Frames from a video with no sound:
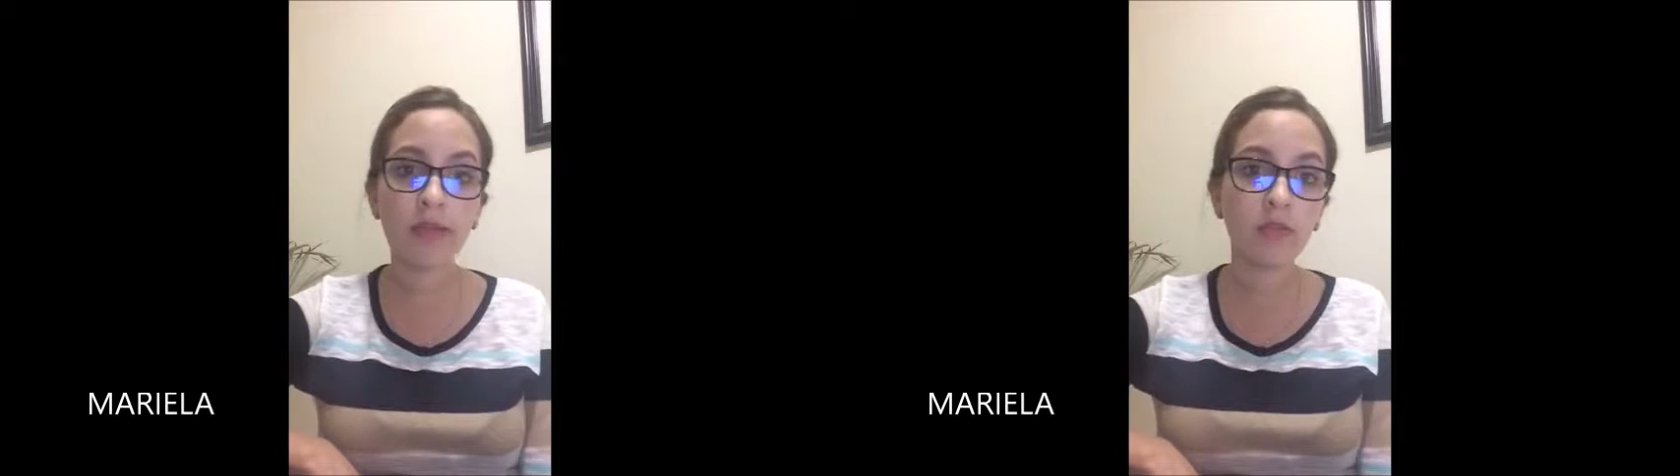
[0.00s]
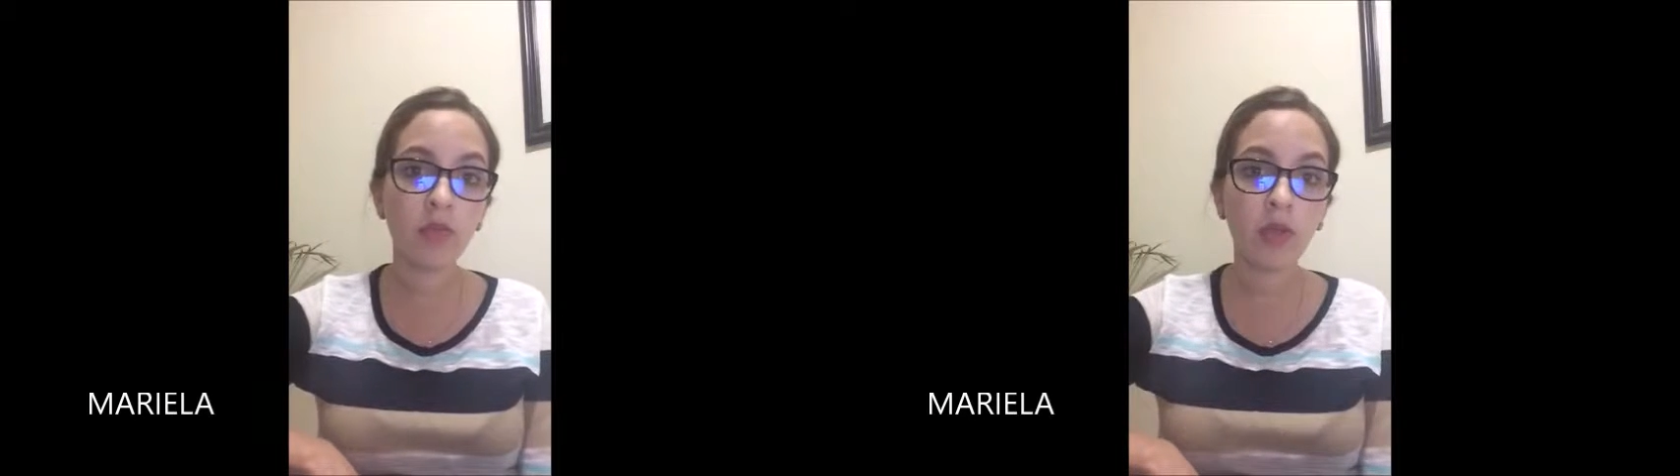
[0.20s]

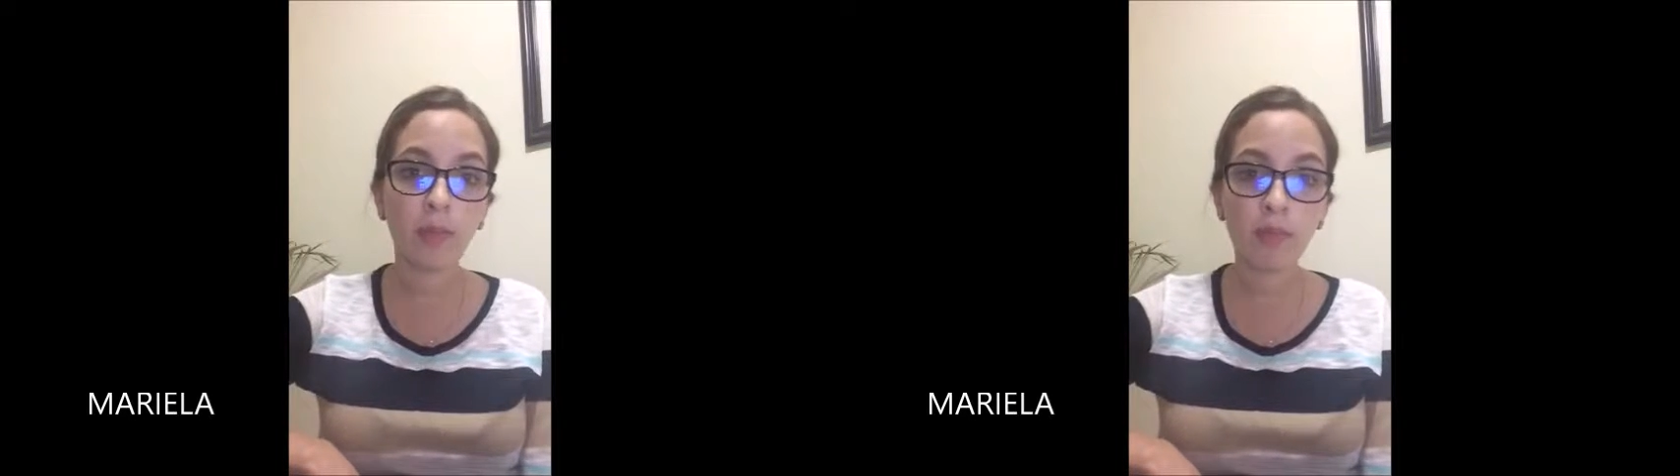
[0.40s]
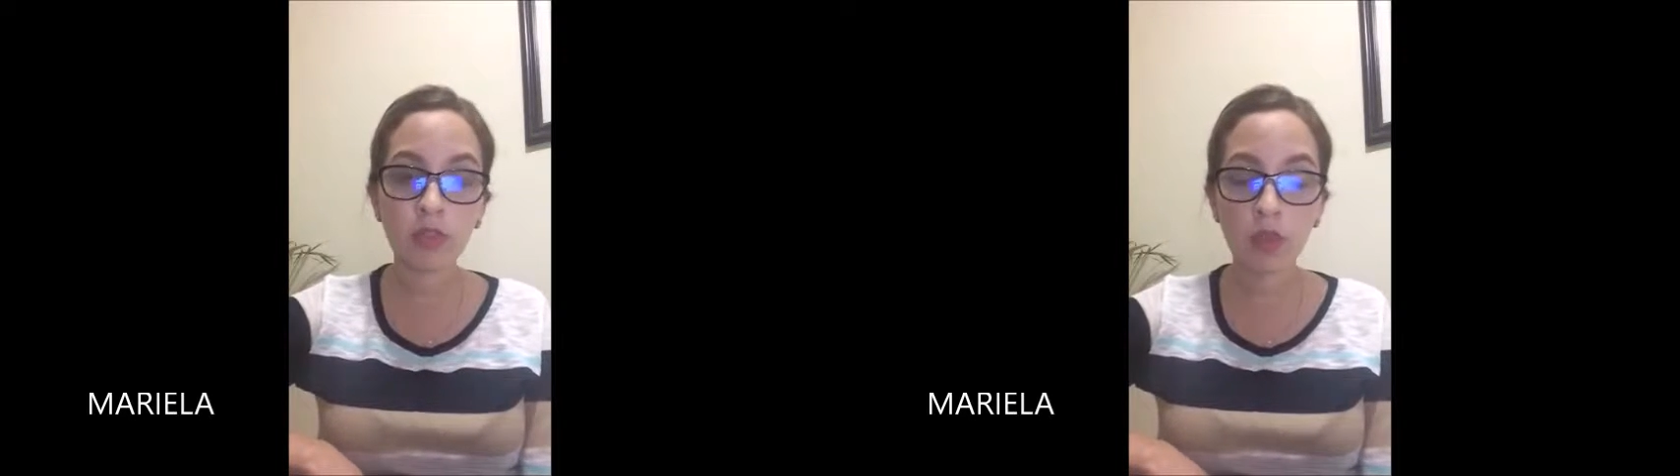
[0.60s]

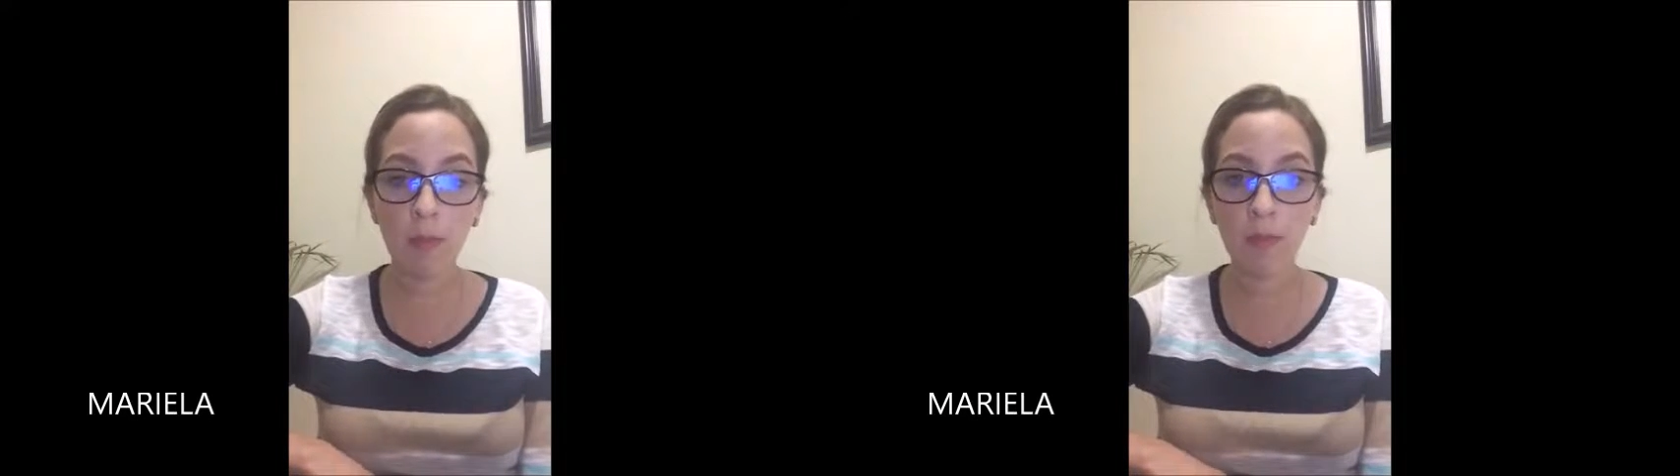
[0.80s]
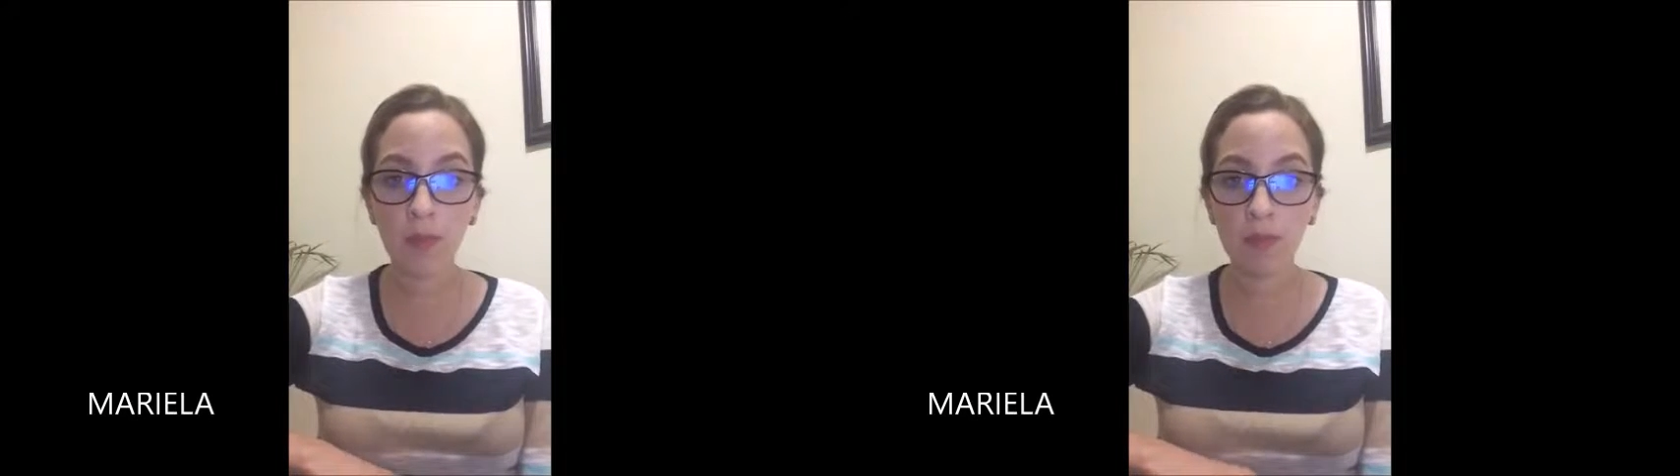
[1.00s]
doing
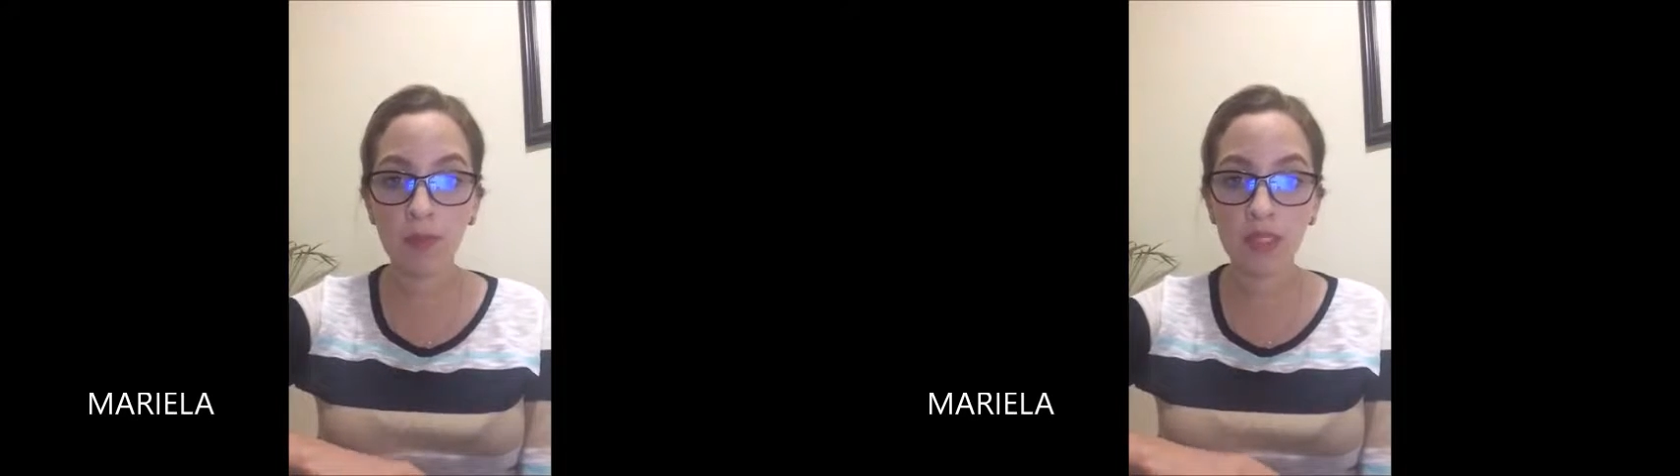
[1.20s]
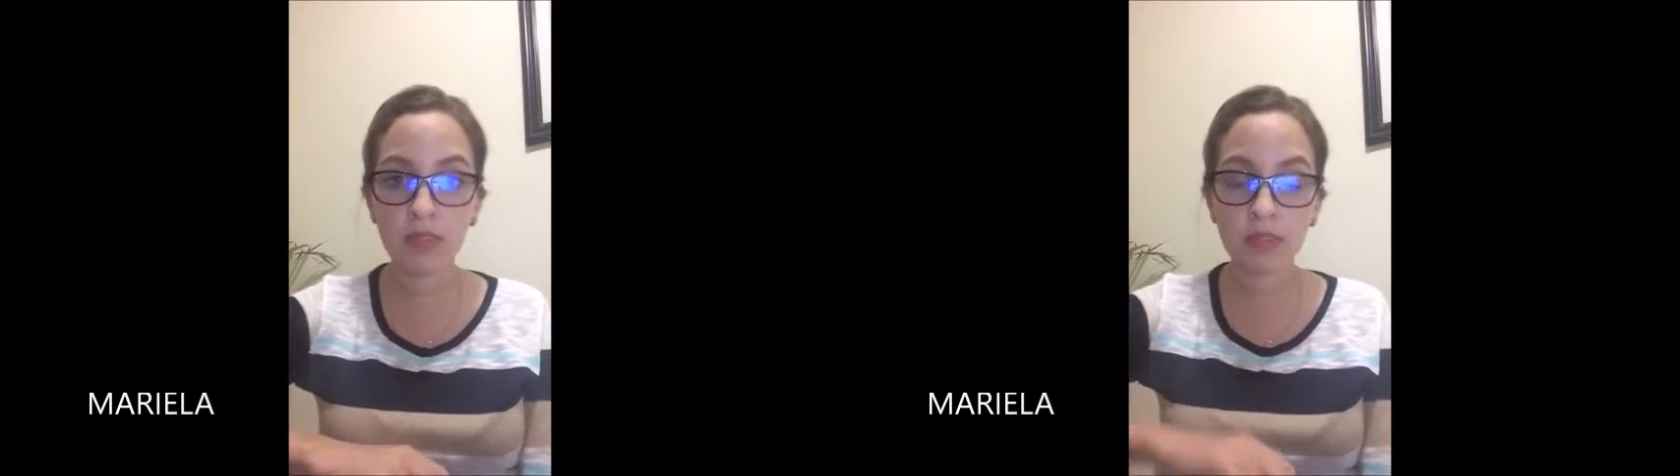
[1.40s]
some
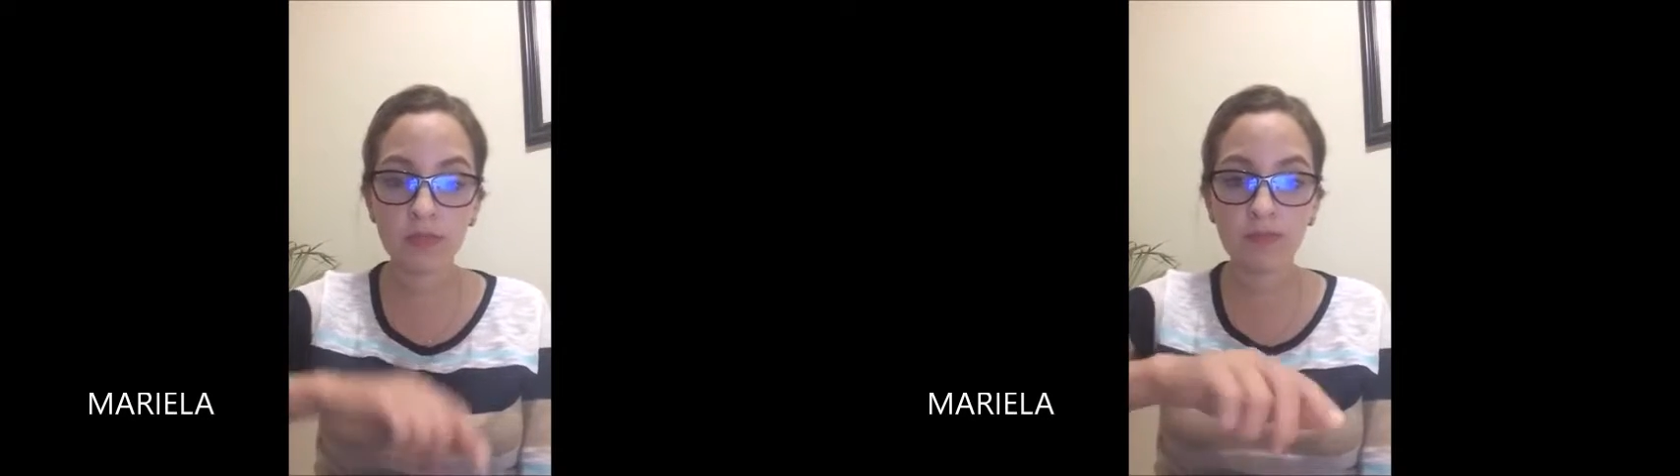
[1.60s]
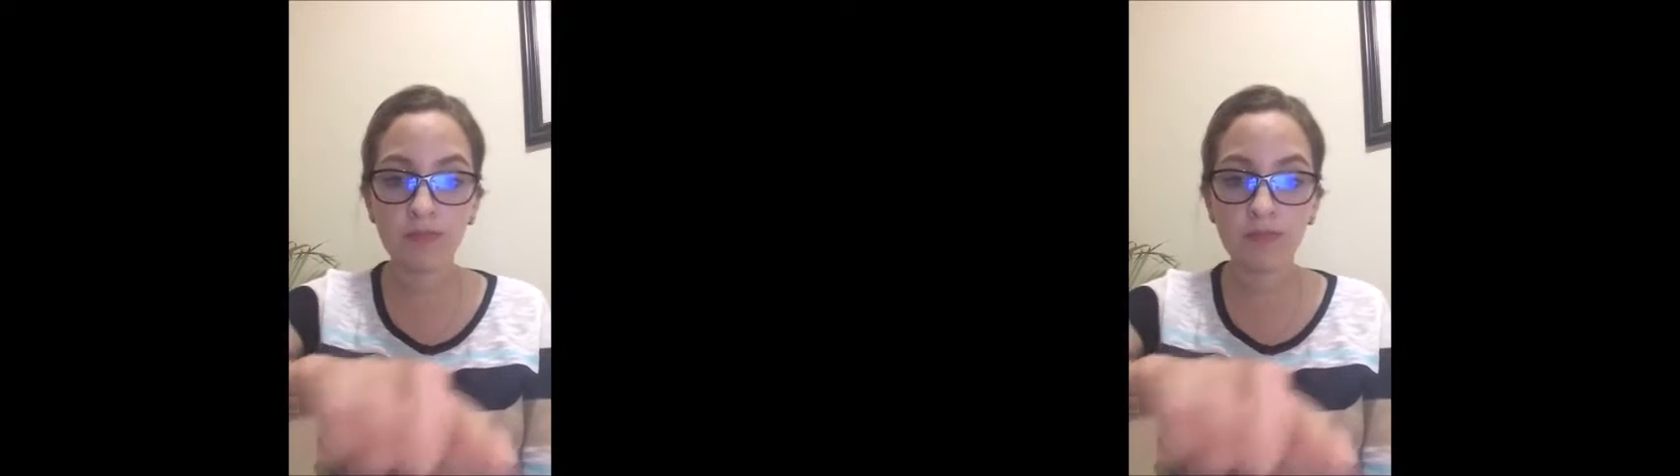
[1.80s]
movements.